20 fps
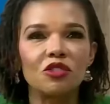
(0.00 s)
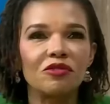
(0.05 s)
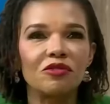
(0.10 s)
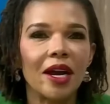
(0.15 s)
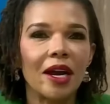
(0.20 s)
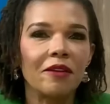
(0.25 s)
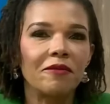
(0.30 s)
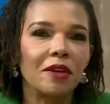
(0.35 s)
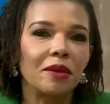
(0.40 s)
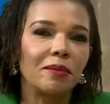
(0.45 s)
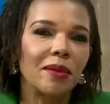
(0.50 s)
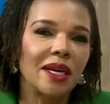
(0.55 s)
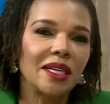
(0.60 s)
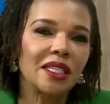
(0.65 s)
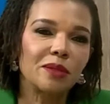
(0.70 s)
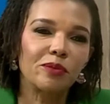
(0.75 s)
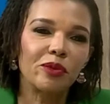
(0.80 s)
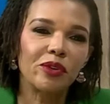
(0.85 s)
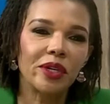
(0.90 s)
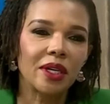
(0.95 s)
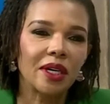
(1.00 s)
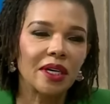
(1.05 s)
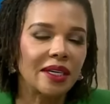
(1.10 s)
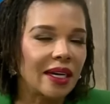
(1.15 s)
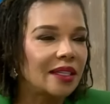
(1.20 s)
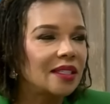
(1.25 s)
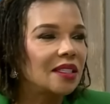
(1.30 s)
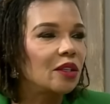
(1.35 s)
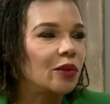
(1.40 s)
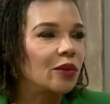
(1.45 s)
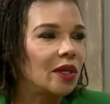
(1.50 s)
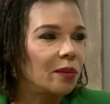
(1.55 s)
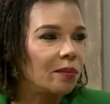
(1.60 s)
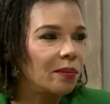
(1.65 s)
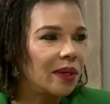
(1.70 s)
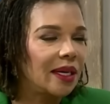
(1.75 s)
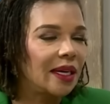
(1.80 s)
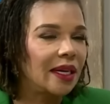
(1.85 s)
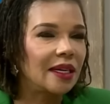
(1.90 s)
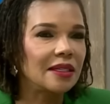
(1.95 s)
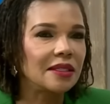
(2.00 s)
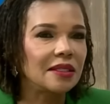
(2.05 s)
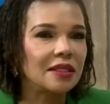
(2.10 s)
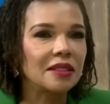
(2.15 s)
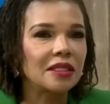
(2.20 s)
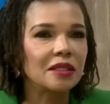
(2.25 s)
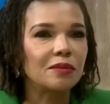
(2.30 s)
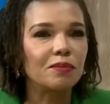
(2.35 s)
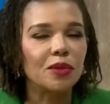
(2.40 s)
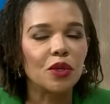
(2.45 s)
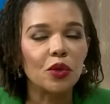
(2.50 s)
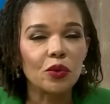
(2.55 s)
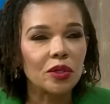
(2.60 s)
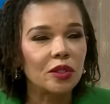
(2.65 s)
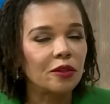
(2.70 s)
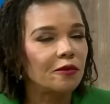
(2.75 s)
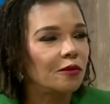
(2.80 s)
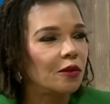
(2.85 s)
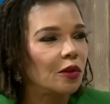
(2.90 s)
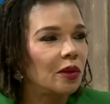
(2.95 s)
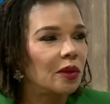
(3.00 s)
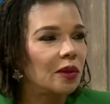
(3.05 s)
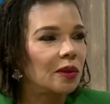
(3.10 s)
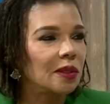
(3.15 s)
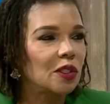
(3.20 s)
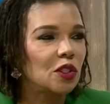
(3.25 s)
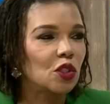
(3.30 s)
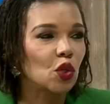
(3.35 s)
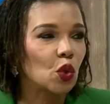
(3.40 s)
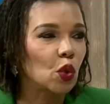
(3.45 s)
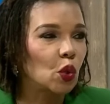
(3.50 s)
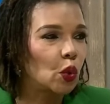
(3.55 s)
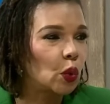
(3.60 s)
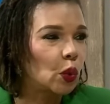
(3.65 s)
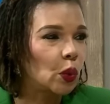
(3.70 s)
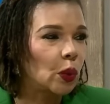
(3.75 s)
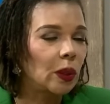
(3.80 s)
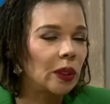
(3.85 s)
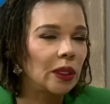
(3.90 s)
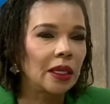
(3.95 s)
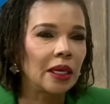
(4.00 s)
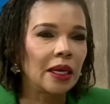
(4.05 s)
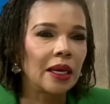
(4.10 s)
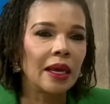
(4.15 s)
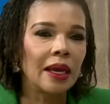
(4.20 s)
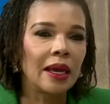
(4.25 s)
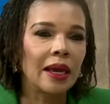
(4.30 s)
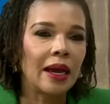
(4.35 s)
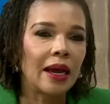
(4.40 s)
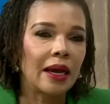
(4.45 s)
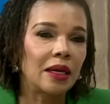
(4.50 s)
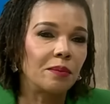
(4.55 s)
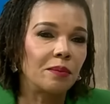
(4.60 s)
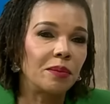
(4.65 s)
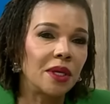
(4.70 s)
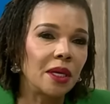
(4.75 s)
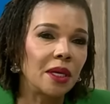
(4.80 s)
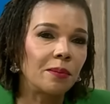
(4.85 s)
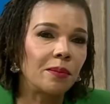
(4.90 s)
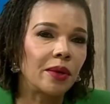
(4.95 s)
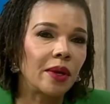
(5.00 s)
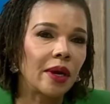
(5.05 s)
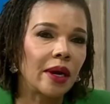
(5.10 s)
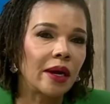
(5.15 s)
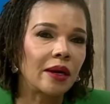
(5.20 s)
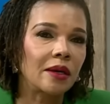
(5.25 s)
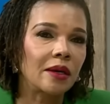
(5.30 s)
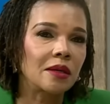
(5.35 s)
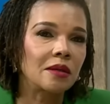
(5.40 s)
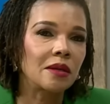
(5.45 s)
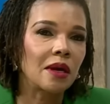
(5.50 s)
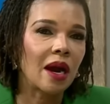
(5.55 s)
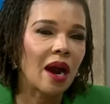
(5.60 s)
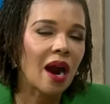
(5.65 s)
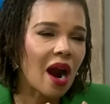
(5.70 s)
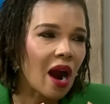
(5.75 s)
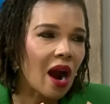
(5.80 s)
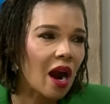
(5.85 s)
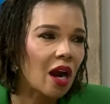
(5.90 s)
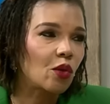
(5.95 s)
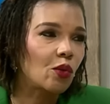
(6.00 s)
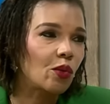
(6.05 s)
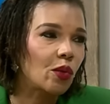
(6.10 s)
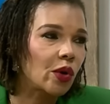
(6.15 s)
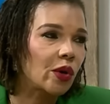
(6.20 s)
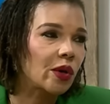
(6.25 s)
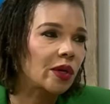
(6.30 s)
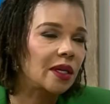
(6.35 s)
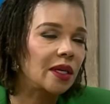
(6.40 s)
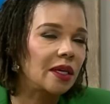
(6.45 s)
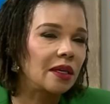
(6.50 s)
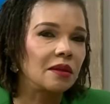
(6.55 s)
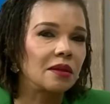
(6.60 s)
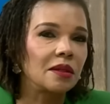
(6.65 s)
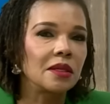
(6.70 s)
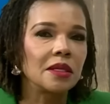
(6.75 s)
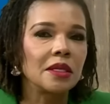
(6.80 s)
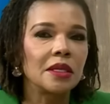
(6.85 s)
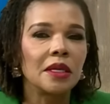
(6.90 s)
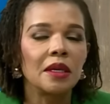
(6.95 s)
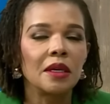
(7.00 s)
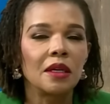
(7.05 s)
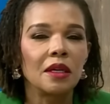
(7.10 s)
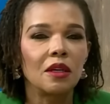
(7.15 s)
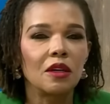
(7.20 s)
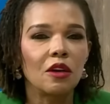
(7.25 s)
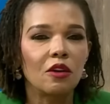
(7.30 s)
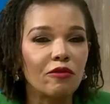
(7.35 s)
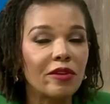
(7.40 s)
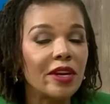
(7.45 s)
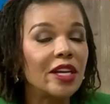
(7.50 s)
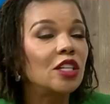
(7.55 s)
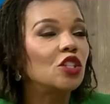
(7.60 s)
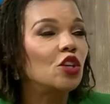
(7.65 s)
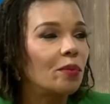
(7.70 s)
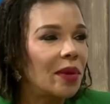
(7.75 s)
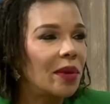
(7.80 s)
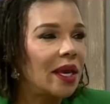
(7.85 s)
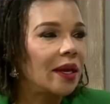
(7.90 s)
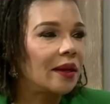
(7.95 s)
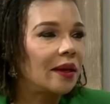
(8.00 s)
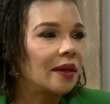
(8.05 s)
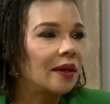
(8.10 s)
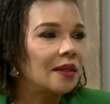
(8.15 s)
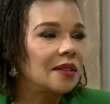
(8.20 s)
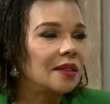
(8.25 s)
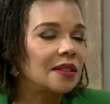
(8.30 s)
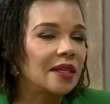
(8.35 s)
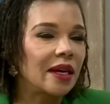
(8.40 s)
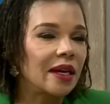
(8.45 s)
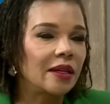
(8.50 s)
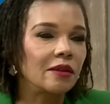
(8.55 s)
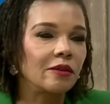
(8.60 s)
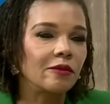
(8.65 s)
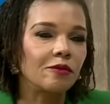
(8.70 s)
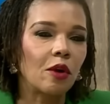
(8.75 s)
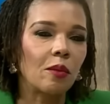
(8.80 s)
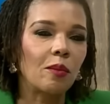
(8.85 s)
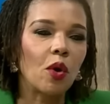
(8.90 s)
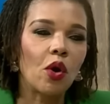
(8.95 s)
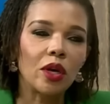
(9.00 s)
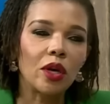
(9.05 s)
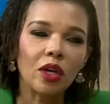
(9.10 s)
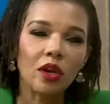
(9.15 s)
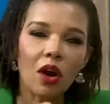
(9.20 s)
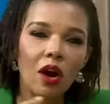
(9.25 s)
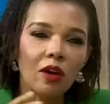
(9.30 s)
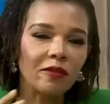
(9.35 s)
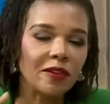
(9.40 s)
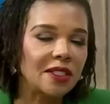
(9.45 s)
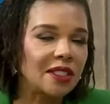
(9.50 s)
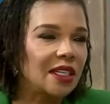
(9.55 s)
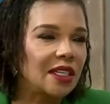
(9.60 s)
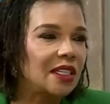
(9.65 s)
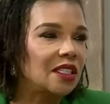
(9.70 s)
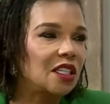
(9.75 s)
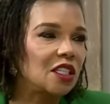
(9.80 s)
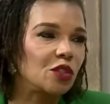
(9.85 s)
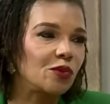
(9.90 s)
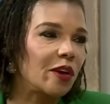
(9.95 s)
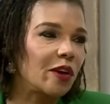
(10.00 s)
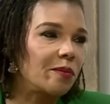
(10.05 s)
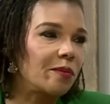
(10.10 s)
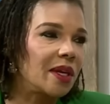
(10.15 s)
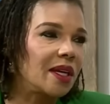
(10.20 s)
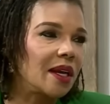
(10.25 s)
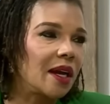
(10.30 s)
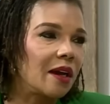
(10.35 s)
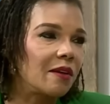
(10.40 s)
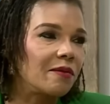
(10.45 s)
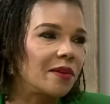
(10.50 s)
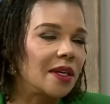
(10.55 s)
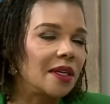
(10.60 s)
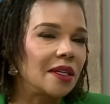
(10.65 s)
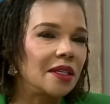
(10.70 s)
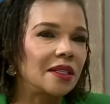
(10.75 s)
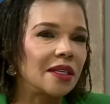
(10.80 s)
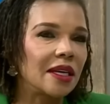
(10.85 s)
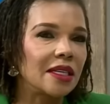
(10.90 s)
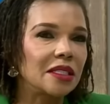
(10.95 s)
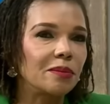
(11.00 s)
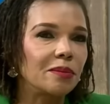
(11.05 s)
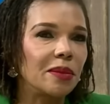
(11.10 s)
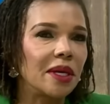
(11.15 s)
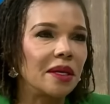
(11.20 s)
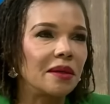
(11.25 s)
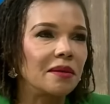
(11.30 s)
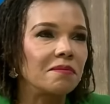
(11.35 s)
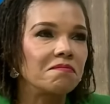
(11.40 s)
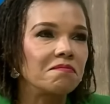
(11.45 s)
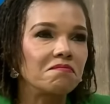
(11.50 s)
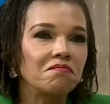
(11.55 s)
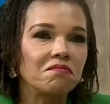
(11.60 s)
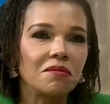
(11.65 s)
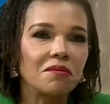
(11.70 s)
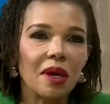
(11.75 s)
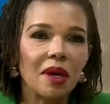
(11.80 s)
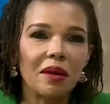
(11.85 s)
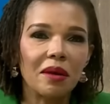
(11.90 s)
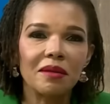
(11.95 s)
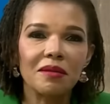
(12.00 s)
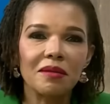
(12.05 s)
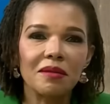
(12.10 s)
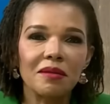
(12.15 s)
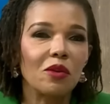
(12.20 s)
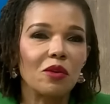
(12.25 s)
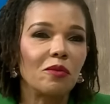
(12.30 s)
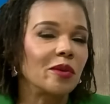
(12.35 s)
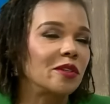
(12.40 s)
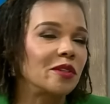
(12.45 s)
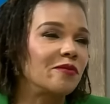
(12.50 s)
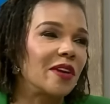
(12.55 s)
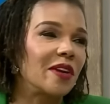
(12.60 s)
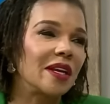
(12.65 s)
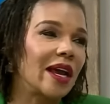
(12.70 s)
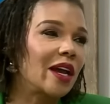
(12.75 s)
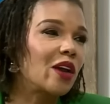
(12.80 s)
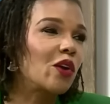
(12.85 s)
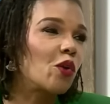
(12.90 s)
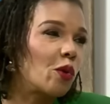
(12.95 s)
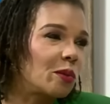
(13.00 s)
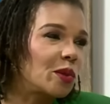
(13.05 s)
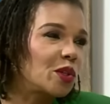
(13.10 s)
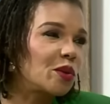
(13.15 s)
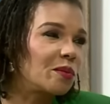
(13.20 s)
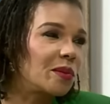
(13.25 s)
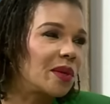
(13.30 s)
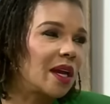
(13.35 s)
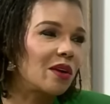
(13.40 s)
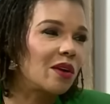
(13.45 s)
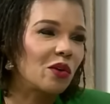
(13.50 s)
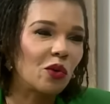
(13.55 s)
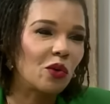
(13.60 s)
to drive in, my spirit connected with the place. It's beautiful, it's cool, and the people are hardworking, you know, real Jamaicans. And from all the conversations we have been having, it has been, it's almost feel like home to me, a